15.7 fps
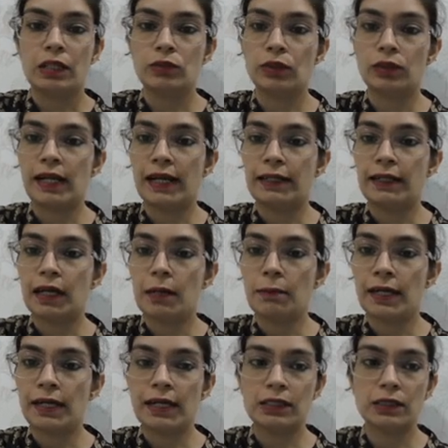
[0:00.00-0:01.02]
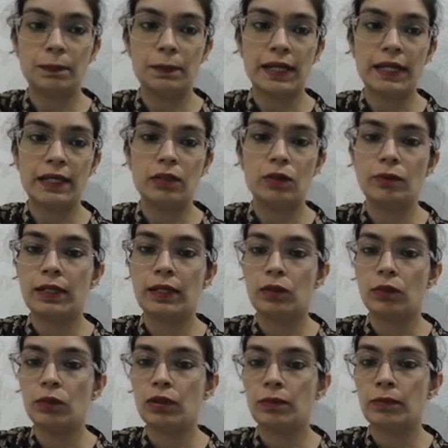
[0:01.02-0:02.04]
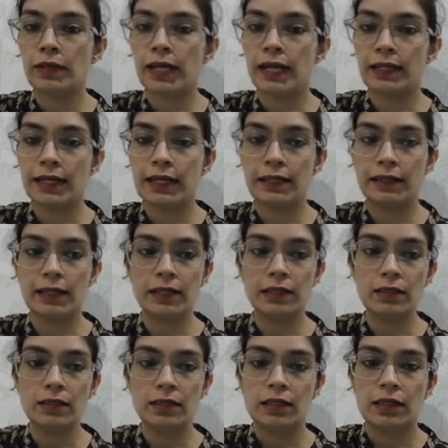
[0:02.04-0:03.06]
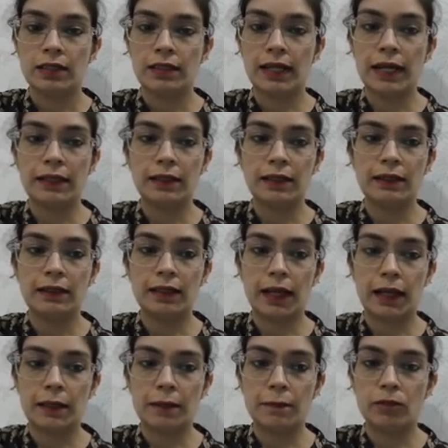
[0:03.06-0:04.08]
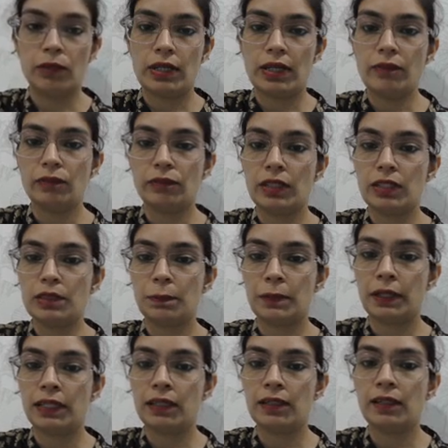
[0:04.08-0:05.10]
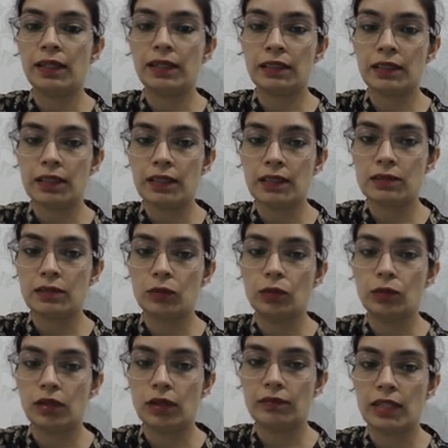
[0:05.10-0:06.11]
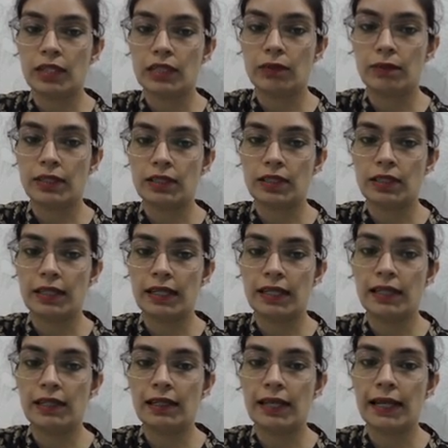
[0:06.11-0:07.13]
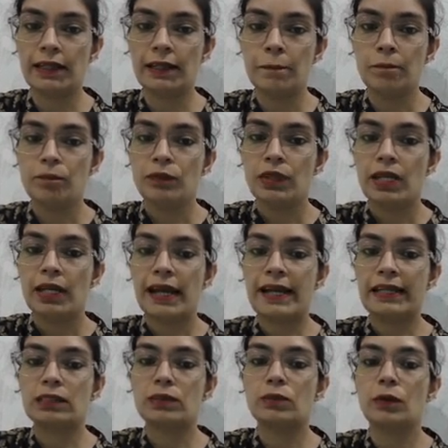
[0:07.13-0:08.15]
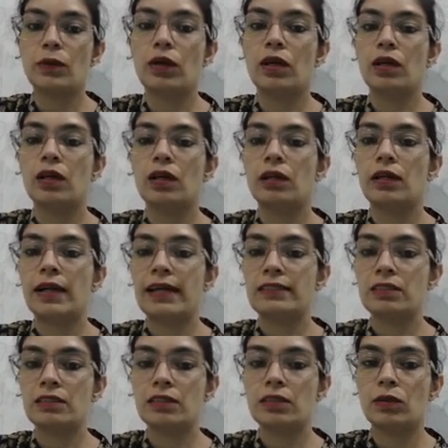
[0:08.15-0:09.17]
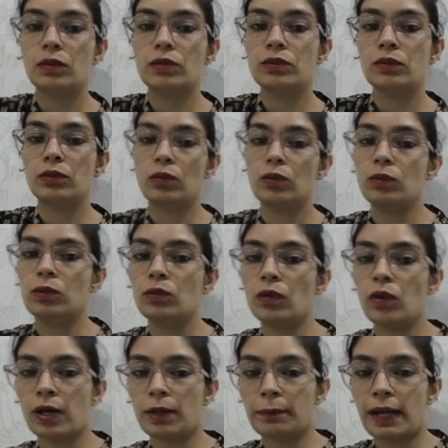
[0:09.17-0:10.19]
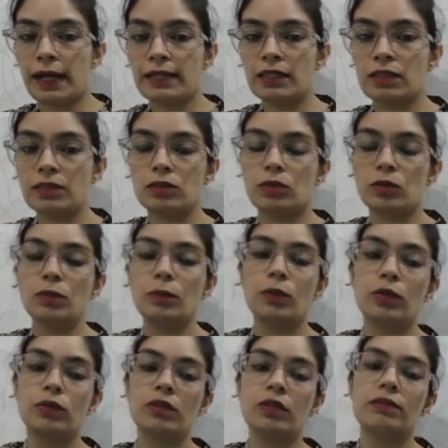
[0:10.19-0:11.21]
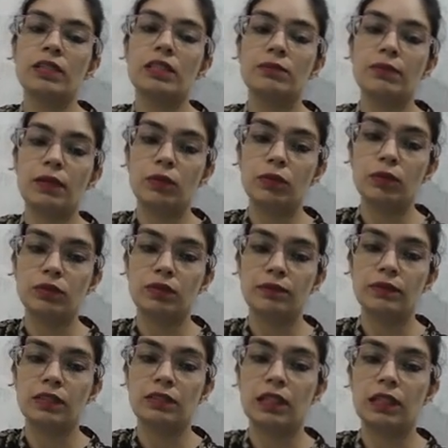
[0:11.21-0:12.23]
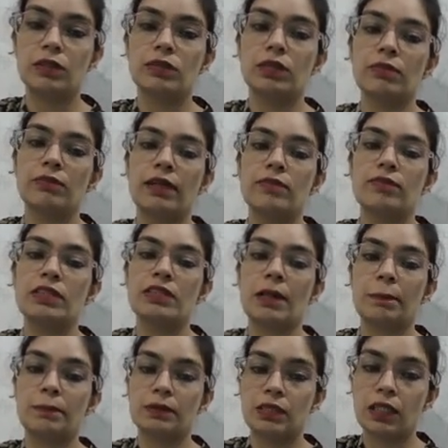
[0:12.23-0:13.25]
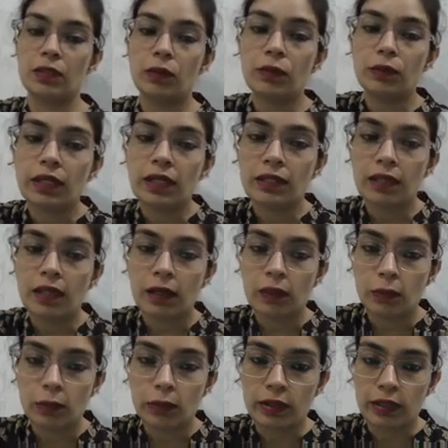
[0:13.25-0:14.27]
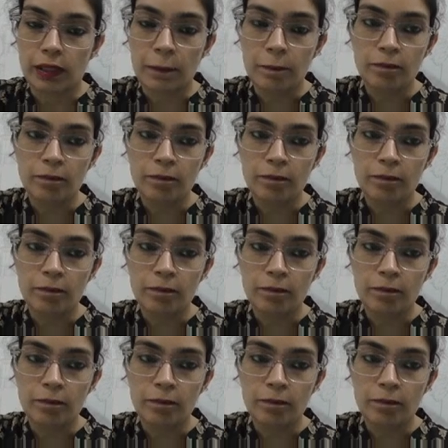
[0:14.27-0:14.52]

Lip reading: so that time I explained you, when root we are taking, that time if this particular thing is root of the equation, here like x is equals to 2 or minus 2, both of these were roots of the solution. When we substituted the root,